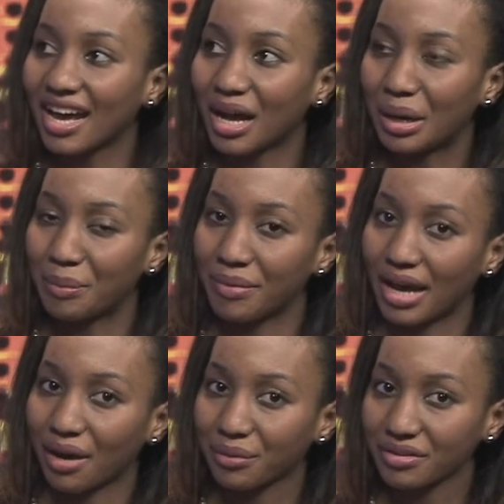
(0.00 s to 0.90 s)

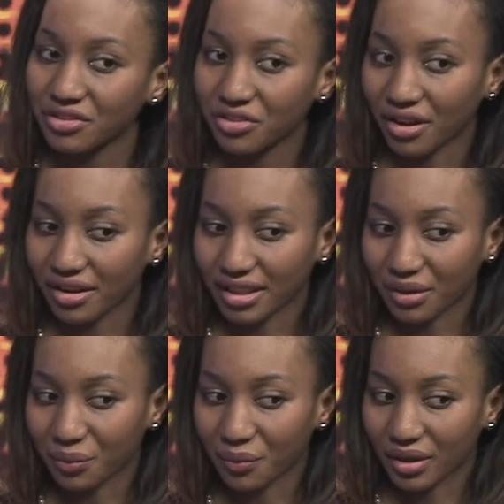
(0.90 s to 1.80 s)
I was
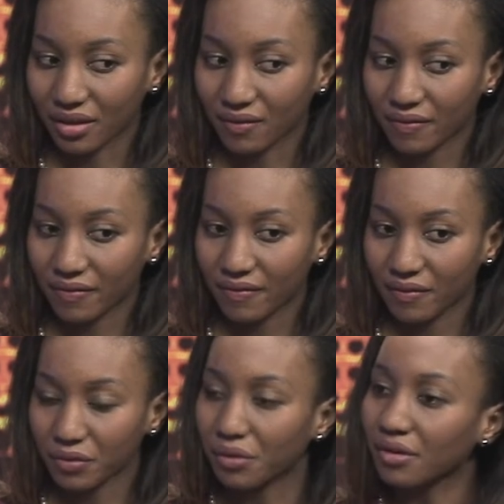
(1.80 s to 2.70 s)
struggling with
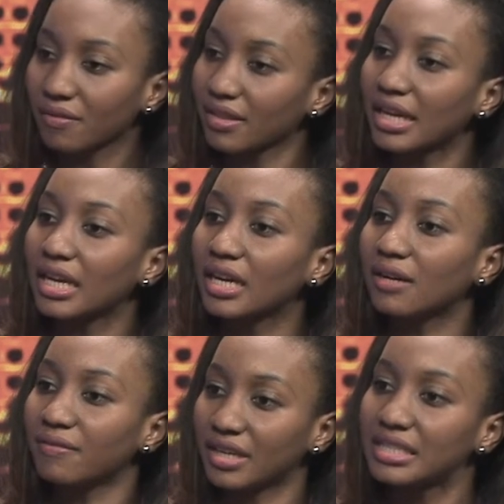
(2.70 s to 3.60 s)
sort of like
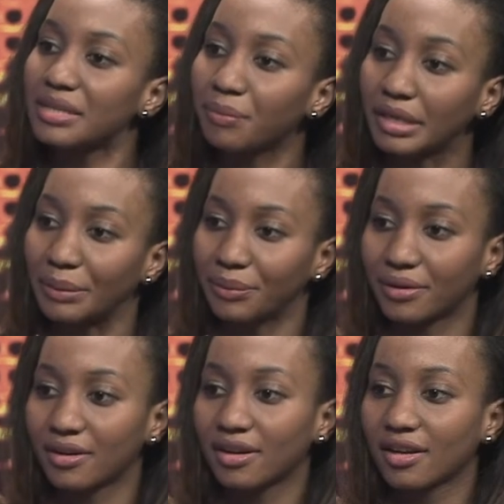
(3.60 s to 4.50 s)
convincing
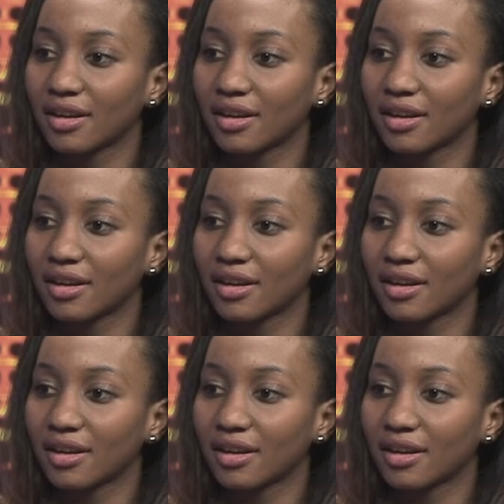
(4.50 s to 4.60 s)
people.